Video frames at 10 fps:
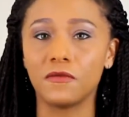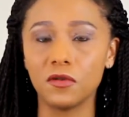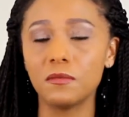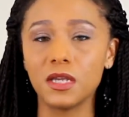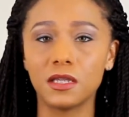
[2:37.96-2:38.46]

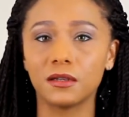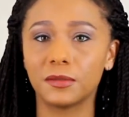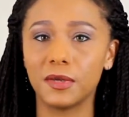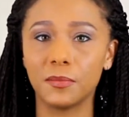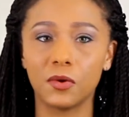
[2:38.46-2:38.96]
If you meet
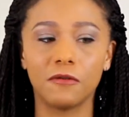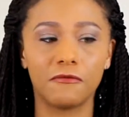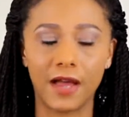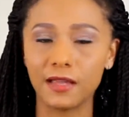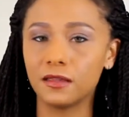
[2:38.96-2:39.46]
those
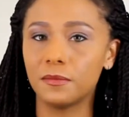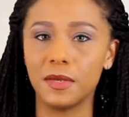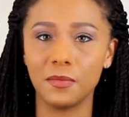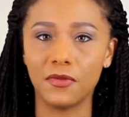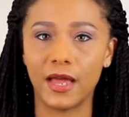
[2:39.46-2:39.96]
people,
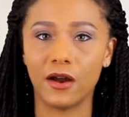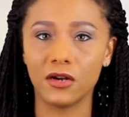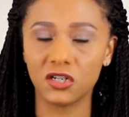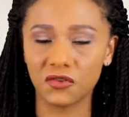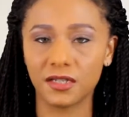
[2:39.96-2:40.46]
find the people that
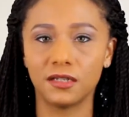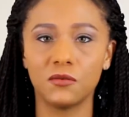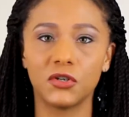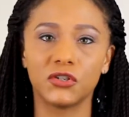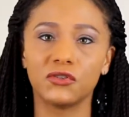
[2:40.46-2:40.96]
are
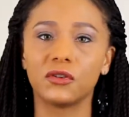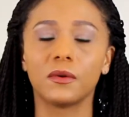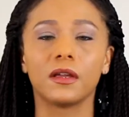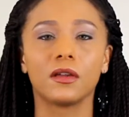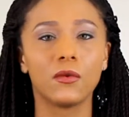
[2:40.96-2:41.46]
interested in what you're
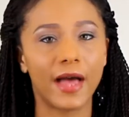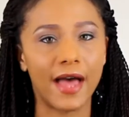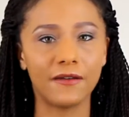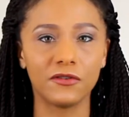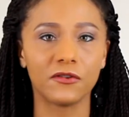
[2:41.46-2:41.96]
doing, who
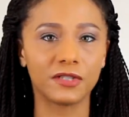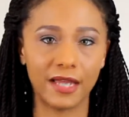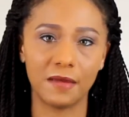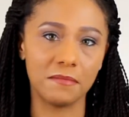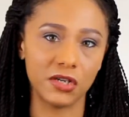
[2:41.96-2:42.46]
have your
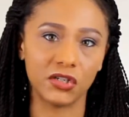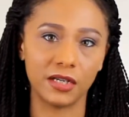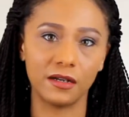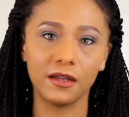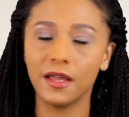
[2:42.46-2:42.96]
same
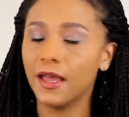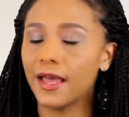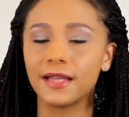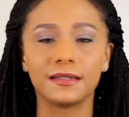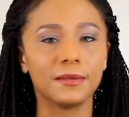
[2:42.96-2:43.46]
mission,
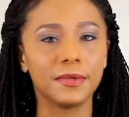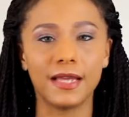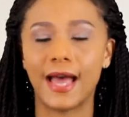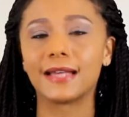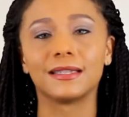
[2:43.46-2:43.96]
and
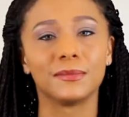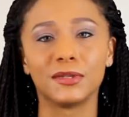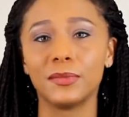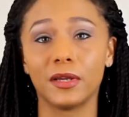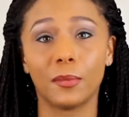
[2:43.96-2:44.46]
simply ask
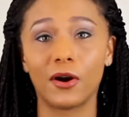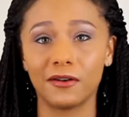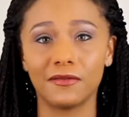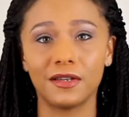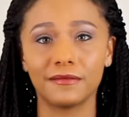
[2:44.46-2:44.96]
them to be a
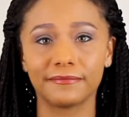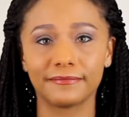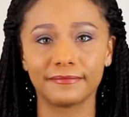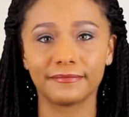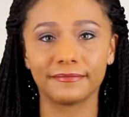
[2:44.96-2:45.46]
part of it.
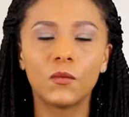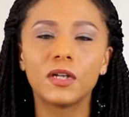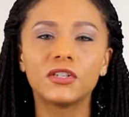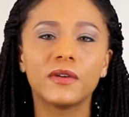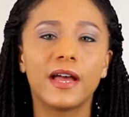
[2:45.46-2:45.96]

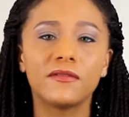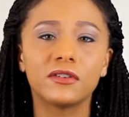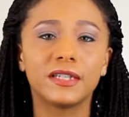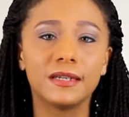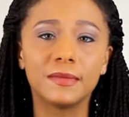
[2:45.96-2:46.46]
Once you
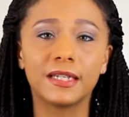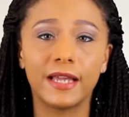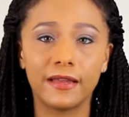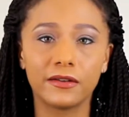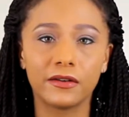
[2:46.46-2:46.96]
have your team
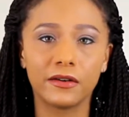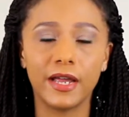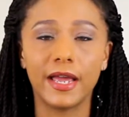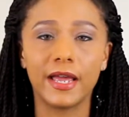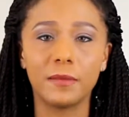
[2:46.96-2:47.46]

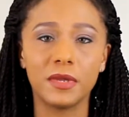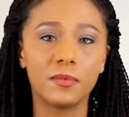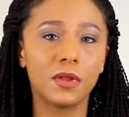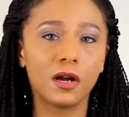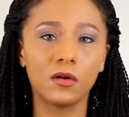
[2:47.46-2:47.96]
together
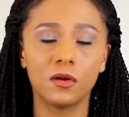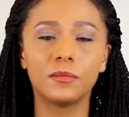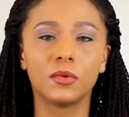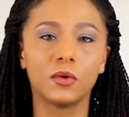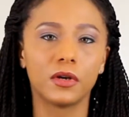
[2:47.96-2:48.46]
and people are
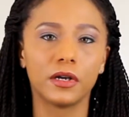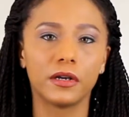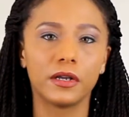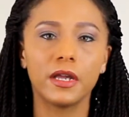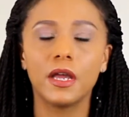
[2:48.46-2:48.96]
on
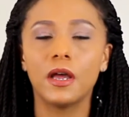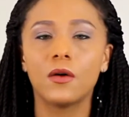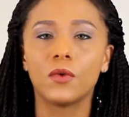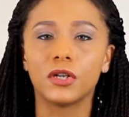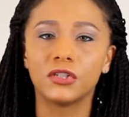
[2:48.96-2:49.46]
board,
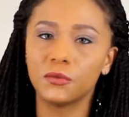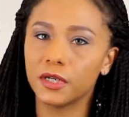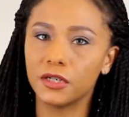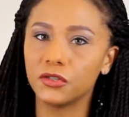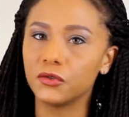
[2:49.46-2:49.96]
what
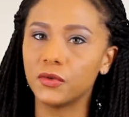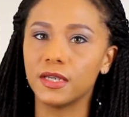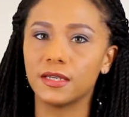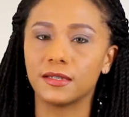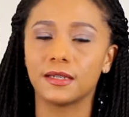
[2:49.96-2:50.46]
you want to
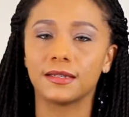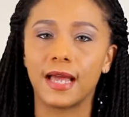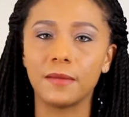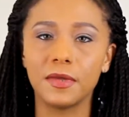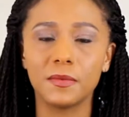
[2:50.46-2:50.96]
do is
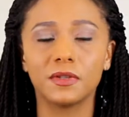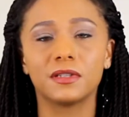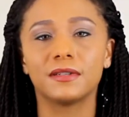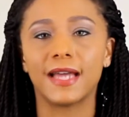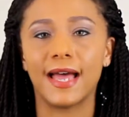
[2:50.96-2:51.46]
assign
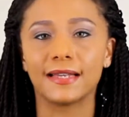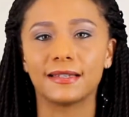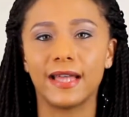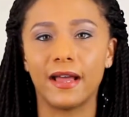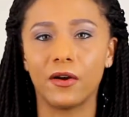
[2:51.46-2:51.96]
people to
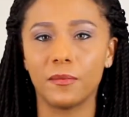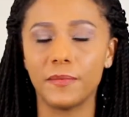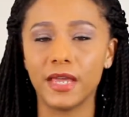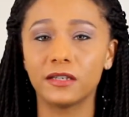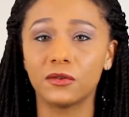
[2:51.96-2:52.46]
tasks that
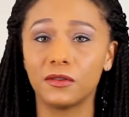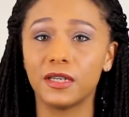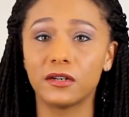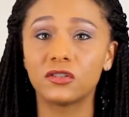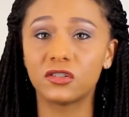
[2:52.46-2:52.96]
are based
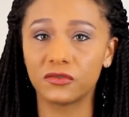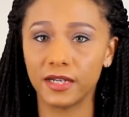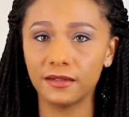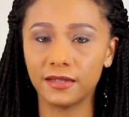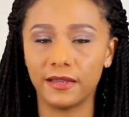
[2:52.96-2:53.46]
on their
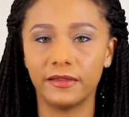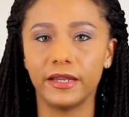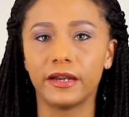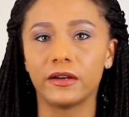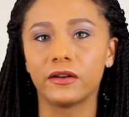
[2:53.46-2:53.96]
strengths
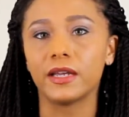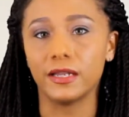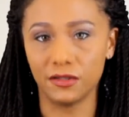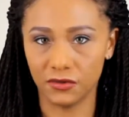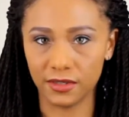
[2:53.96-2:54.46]
and their
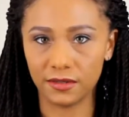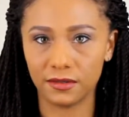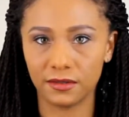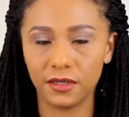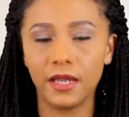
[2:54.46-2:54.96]

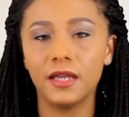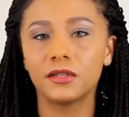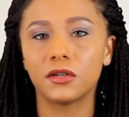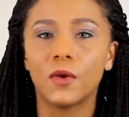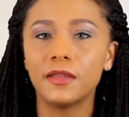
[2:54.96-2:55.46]
interests.
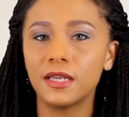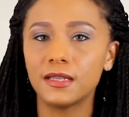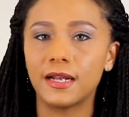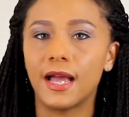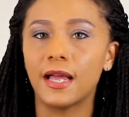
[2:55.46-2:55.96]
One thing
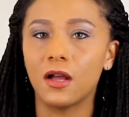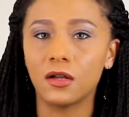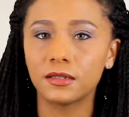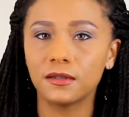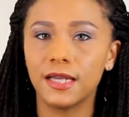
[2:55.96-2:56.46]
that I
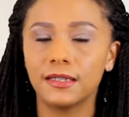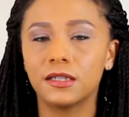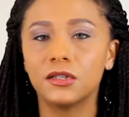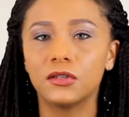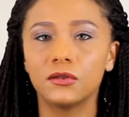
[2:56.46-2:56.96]
also like to
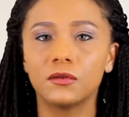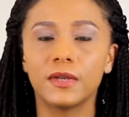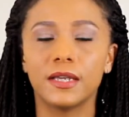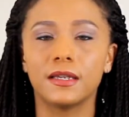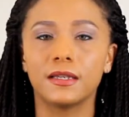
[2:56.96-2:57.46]
do
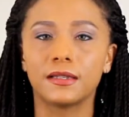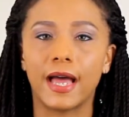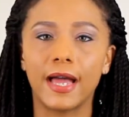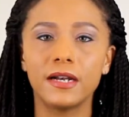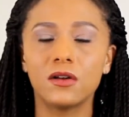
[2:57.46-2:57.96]
is
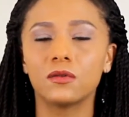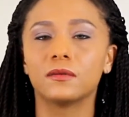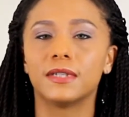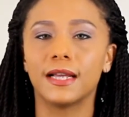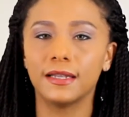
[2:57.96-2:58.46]
I don't
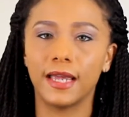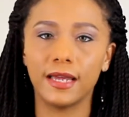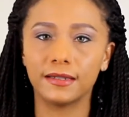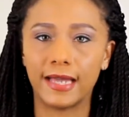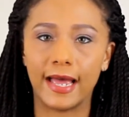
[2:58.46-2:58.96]

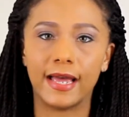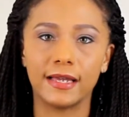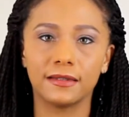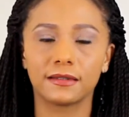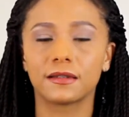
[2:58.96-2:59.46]
delegate
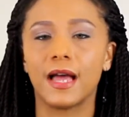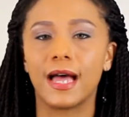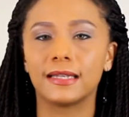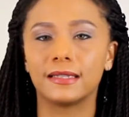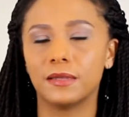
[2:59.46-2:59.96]
tasks.
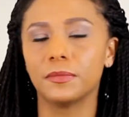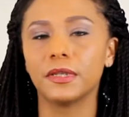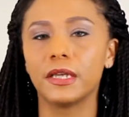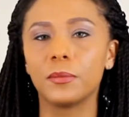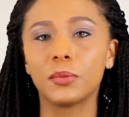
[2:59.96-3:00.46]
I
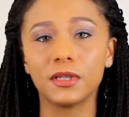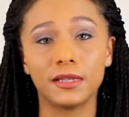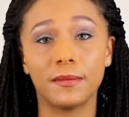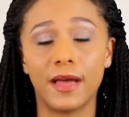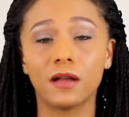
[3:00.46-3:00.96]
simply put
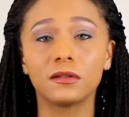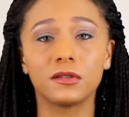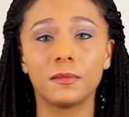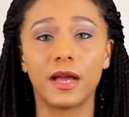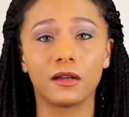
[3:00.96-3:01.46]
them out to my